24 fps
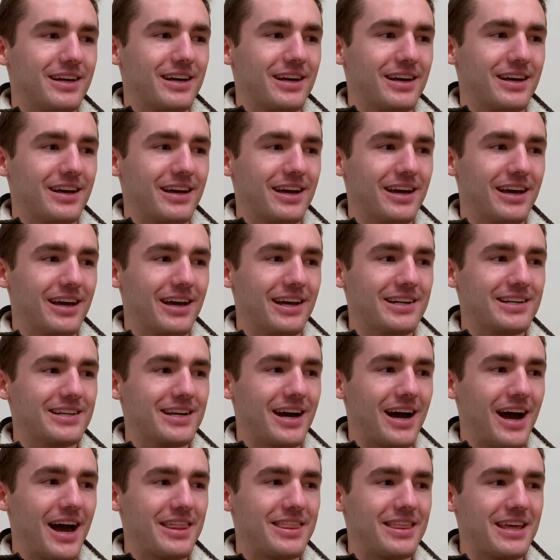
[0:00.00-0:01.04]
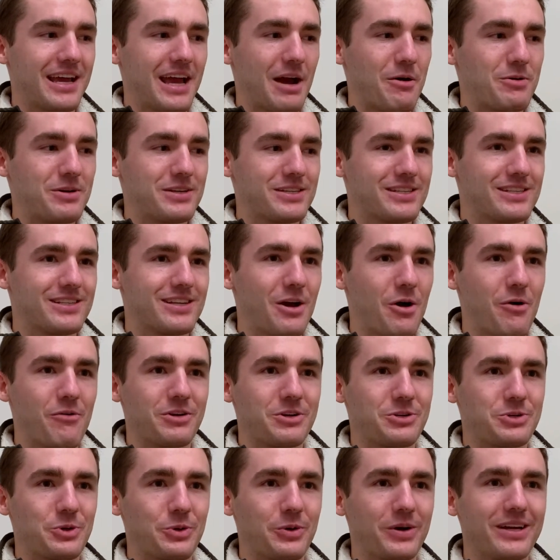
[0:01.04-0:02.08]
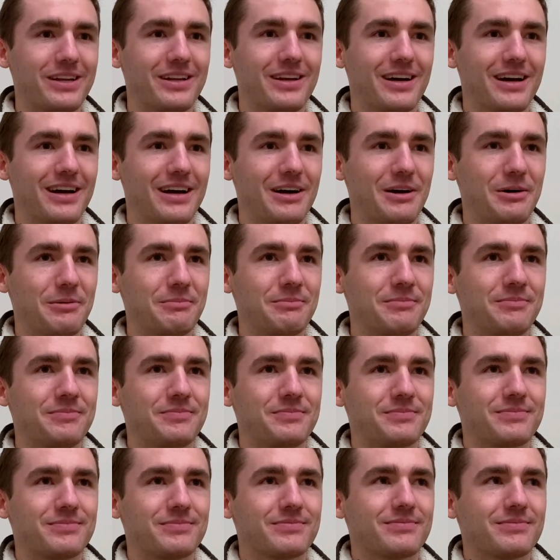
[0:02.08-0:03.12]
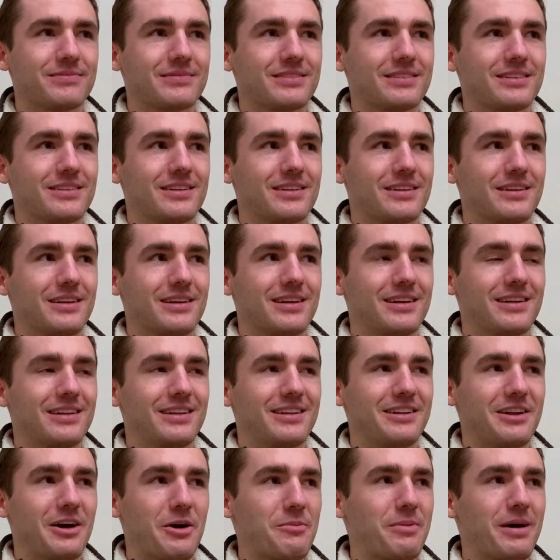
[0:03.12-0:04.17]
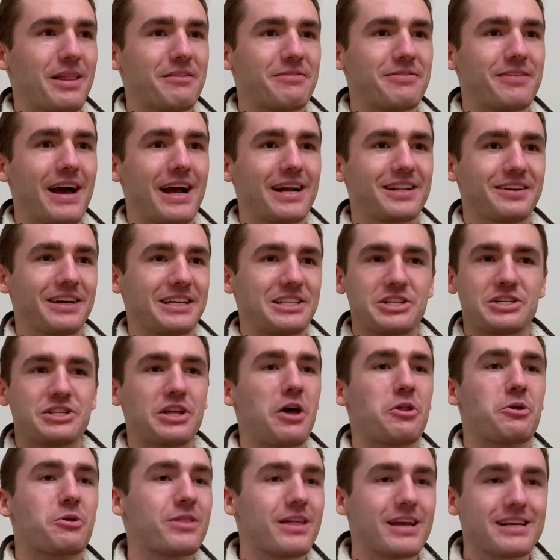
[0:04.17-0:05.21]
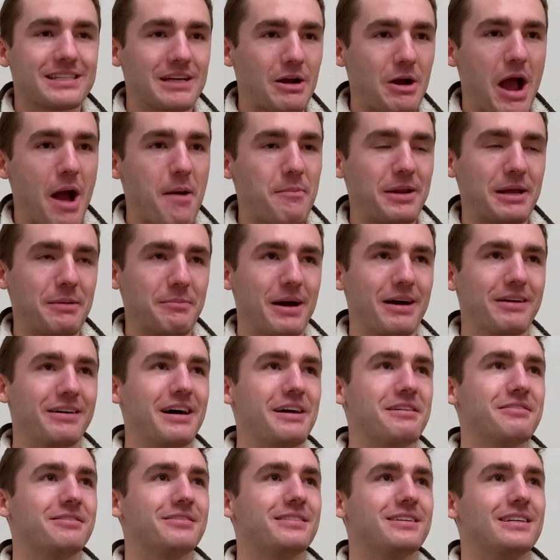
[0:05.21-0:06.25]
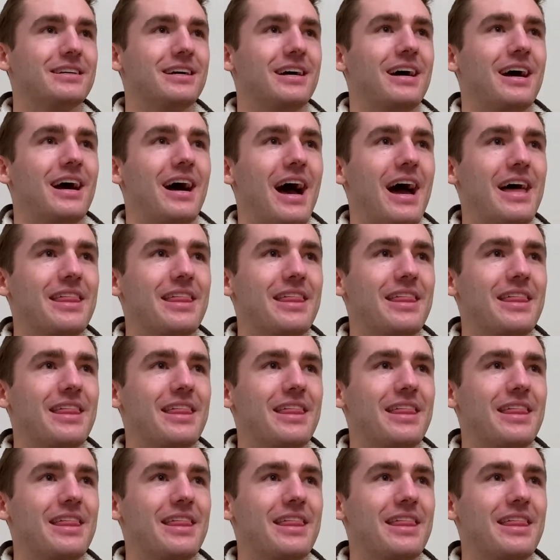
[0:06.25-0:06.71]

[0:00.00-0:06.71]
And I think I was overjoyed, by the fact that, like, just other things that were happening in my life. I